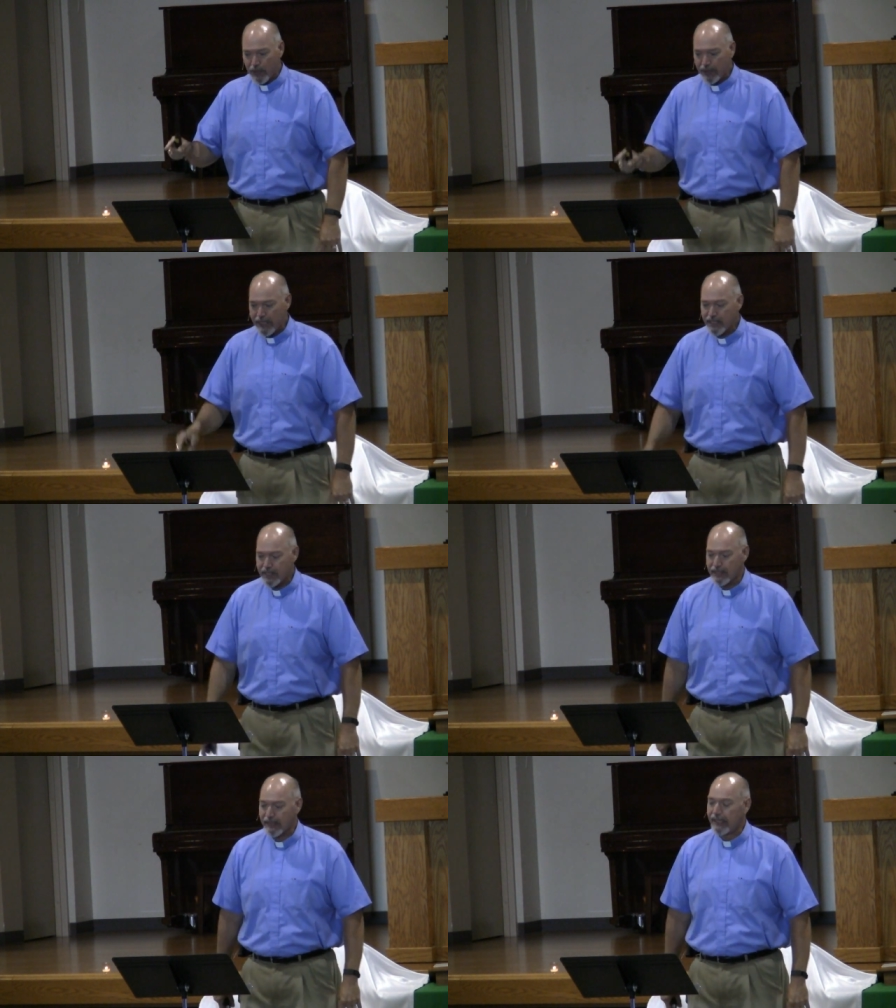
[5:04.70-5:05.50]

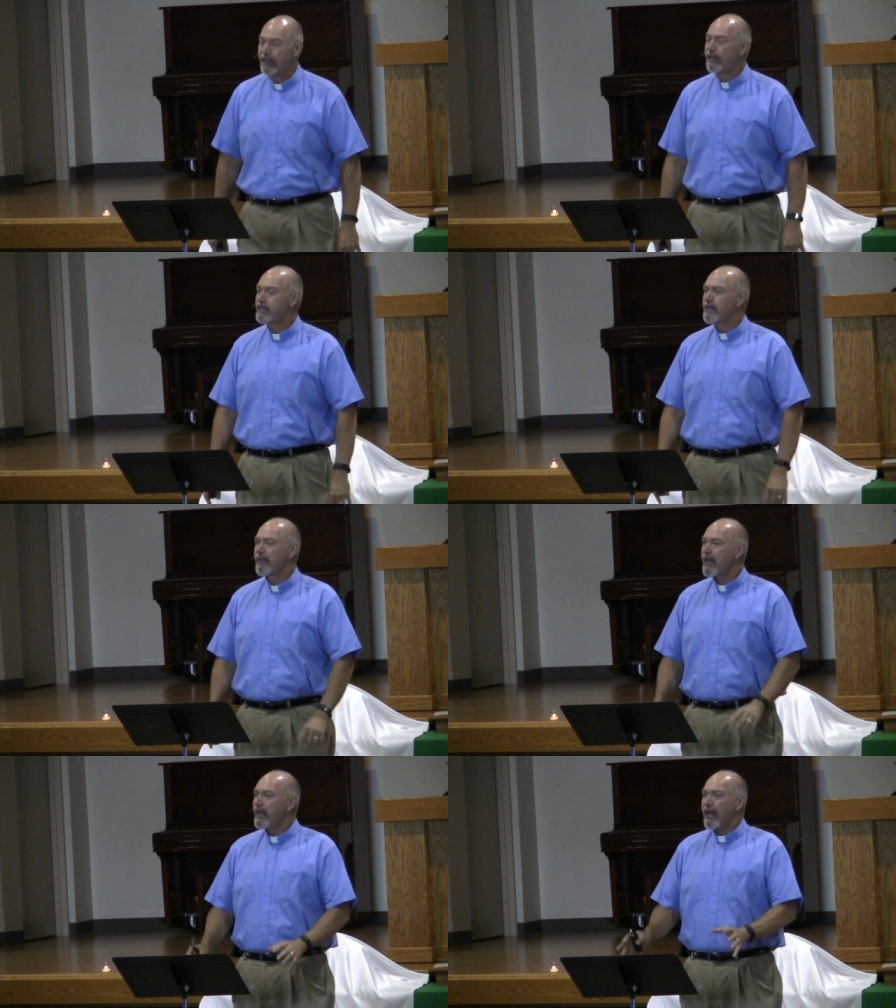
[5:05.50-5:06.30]
religious leaders,
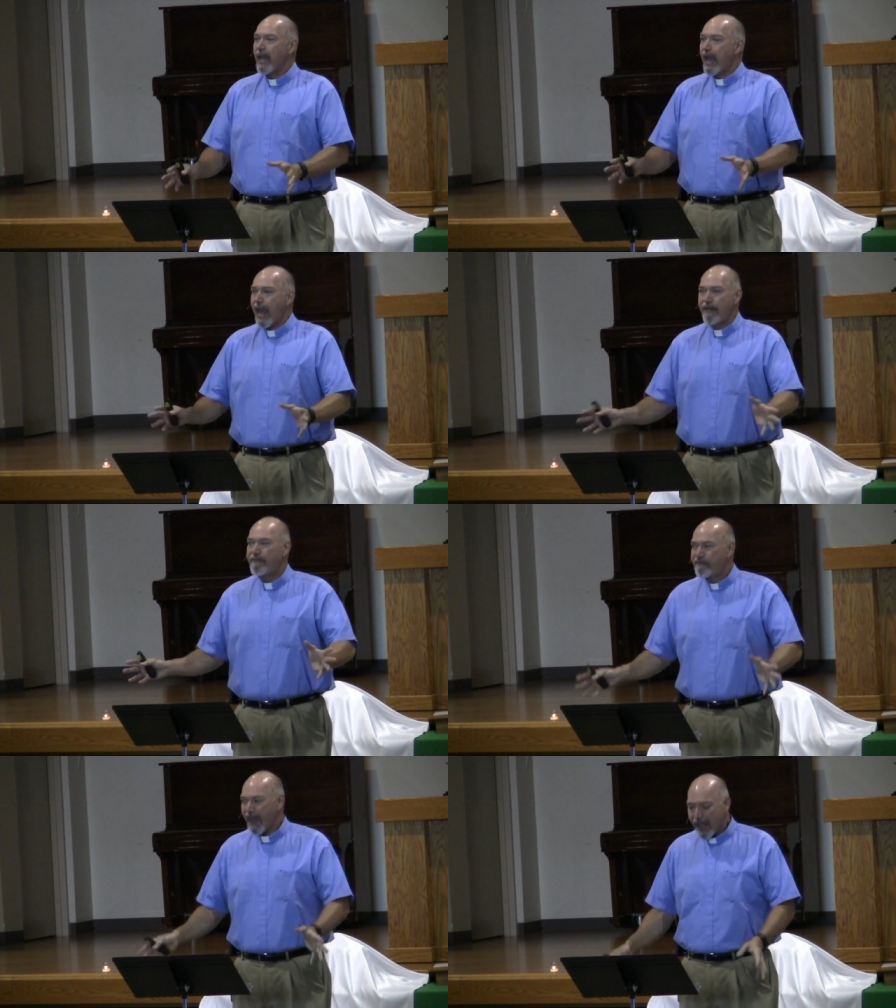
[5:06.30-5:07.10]
had
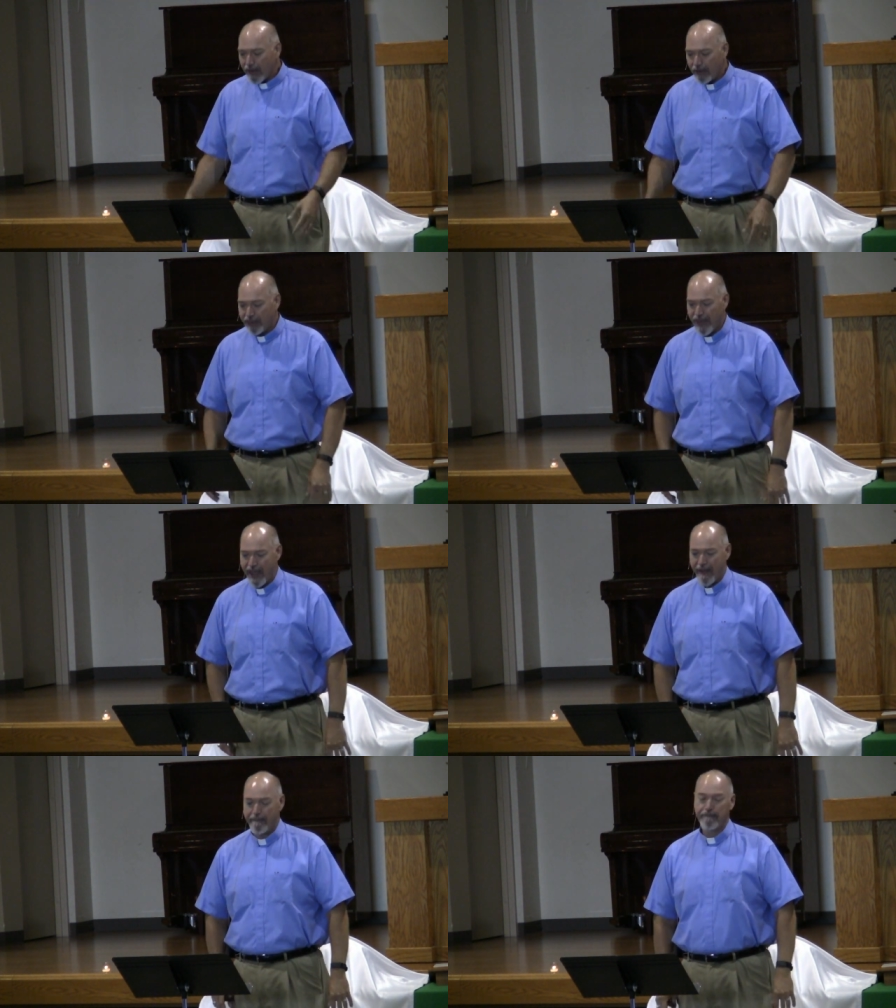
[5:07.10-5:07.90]
failed
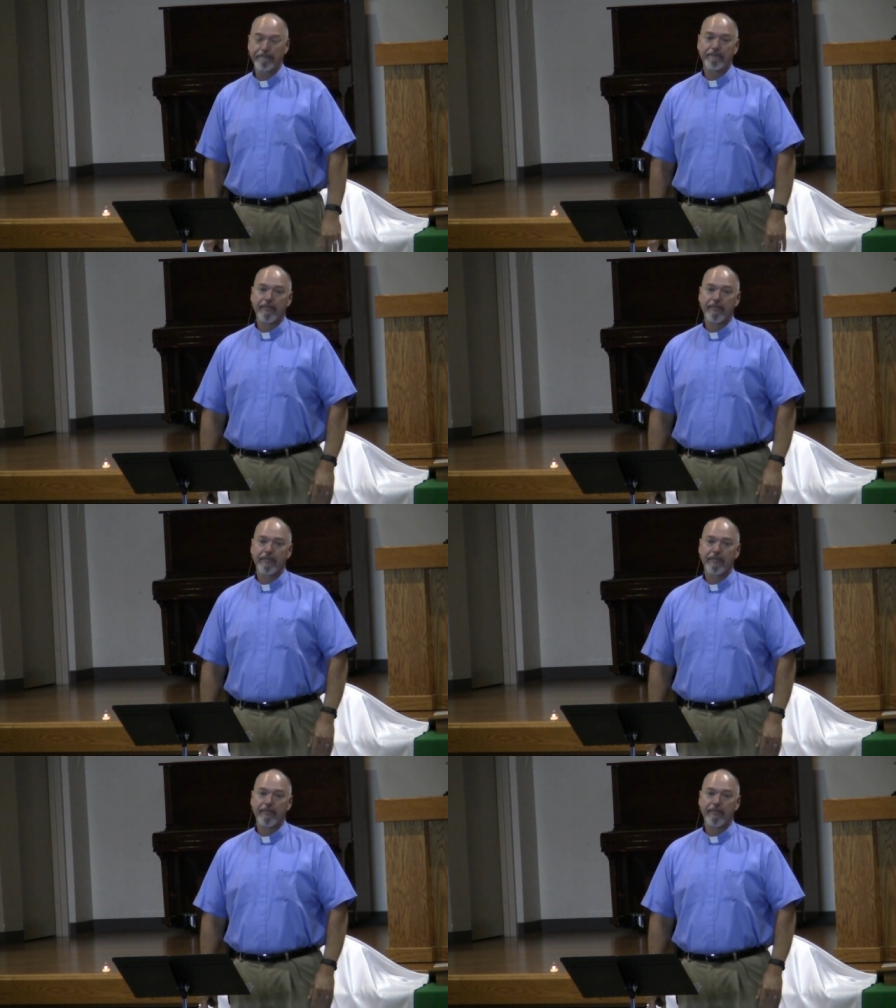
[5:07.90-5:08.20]
them